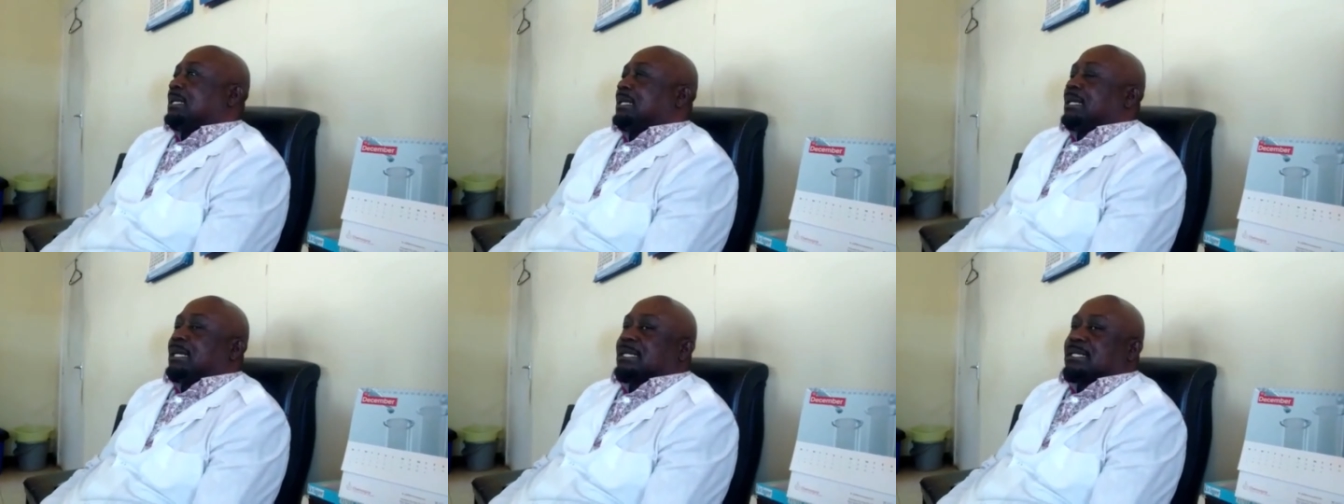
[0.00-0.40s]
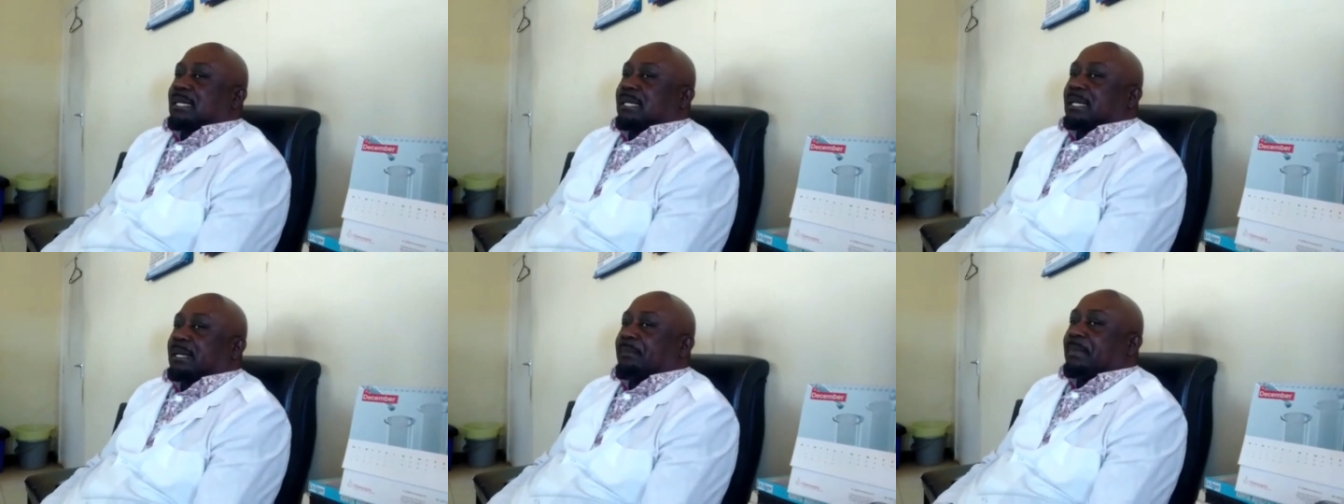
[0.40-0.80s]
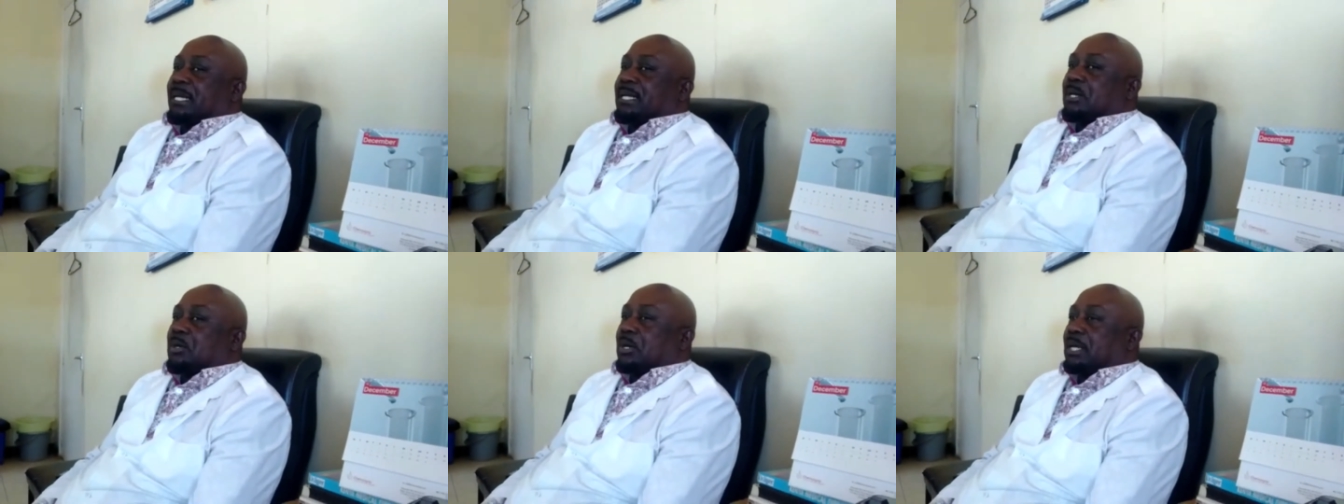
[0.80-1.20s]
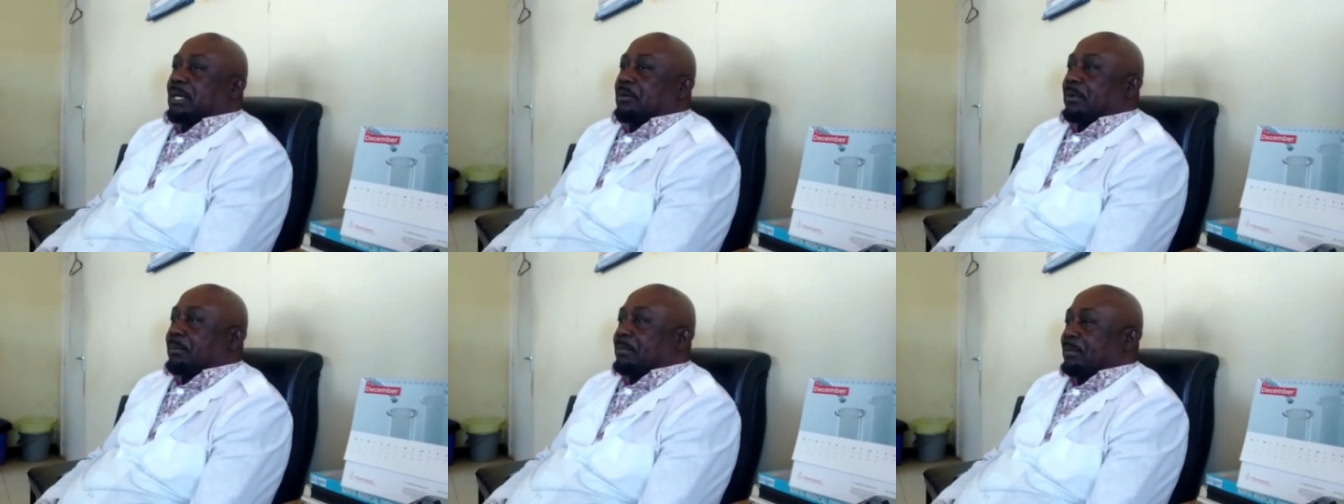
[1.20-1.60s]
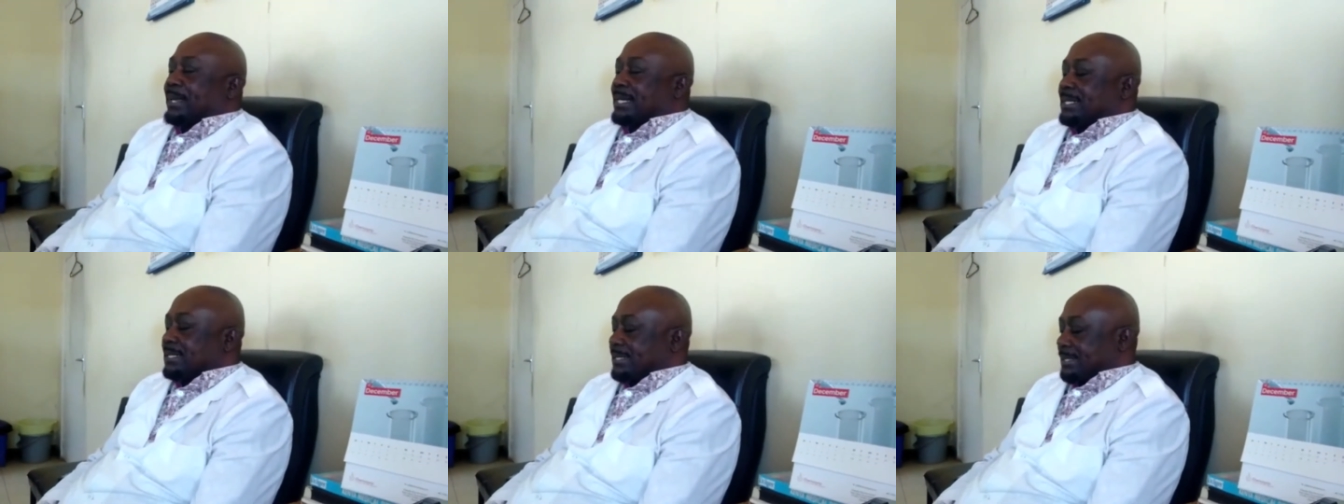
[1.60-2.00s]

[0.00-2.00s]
deals in medical equipment.